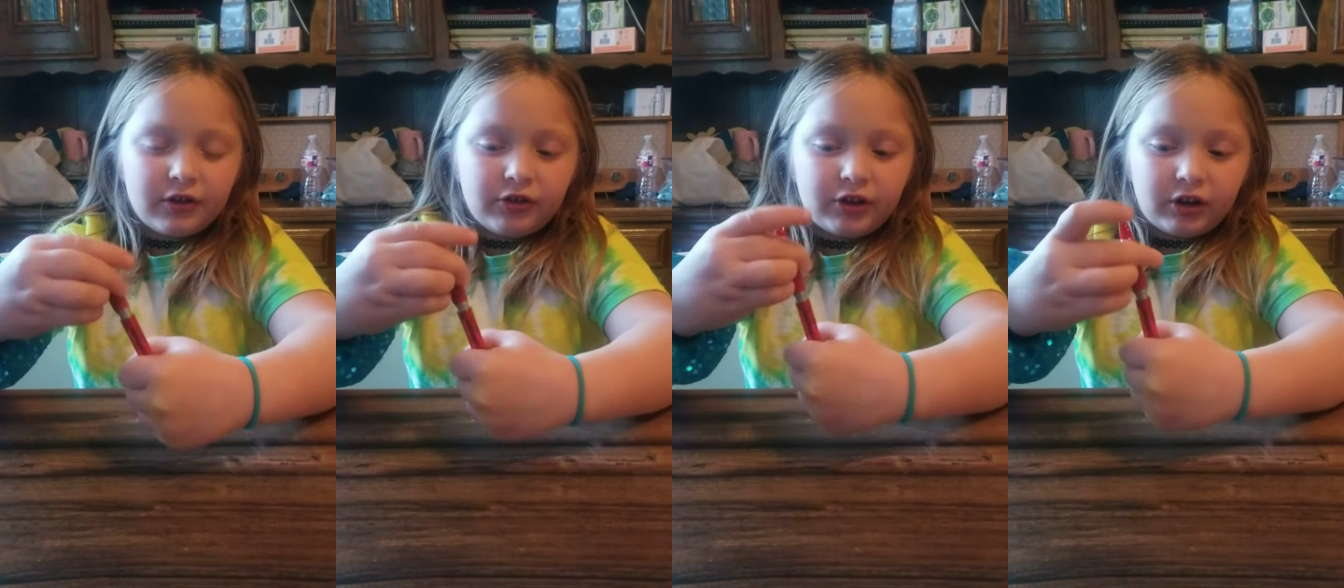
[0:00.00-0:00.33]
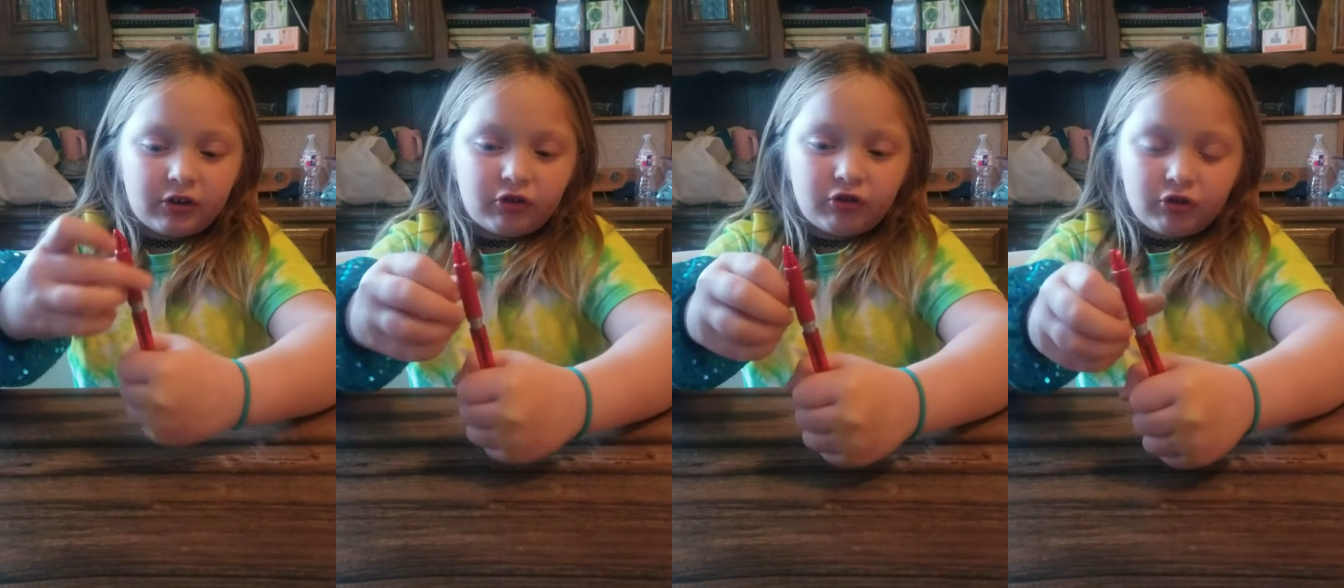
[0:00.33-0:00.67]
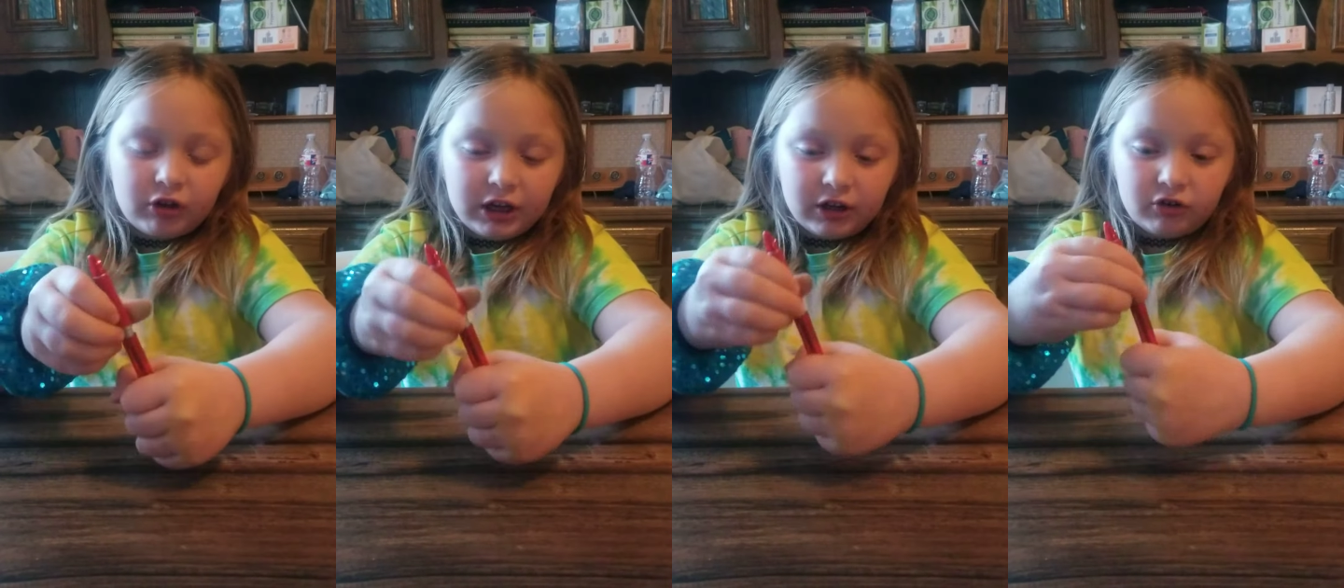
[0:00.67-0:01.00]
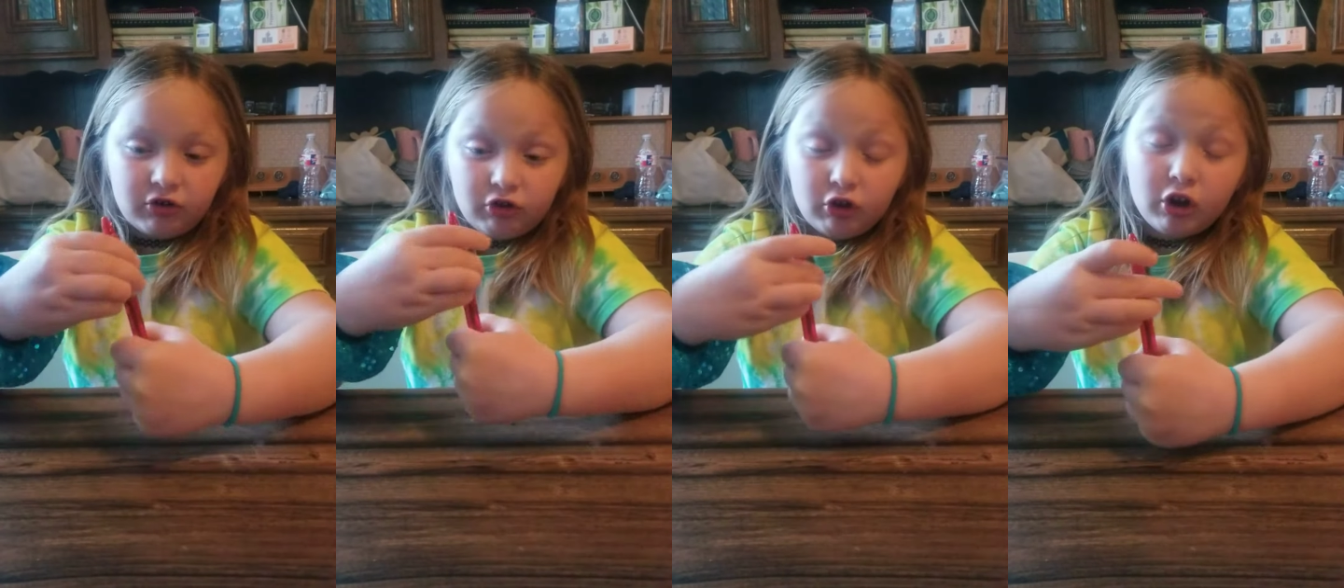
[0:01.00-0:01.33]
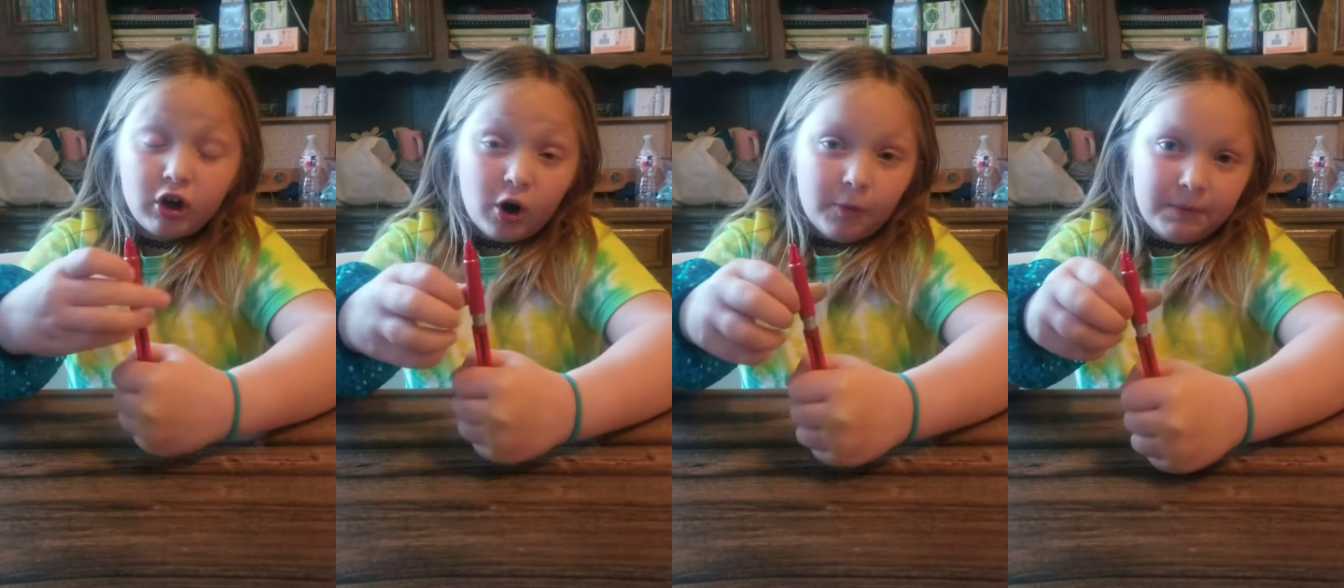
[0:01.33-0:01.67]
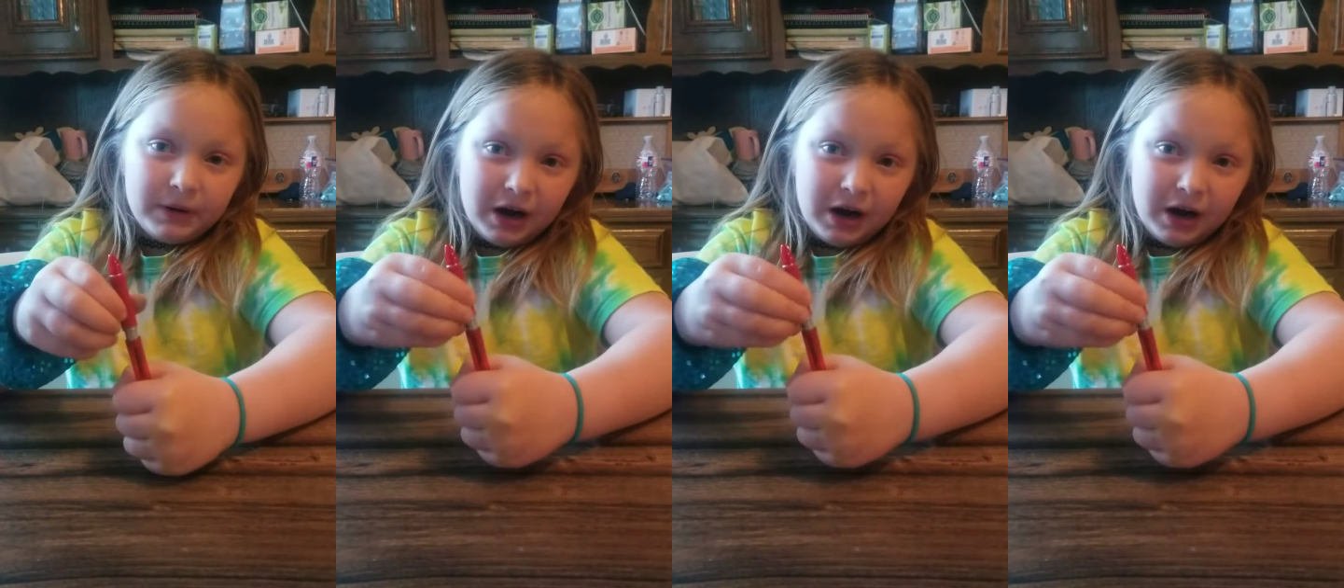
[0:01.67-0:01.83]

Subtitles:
it should open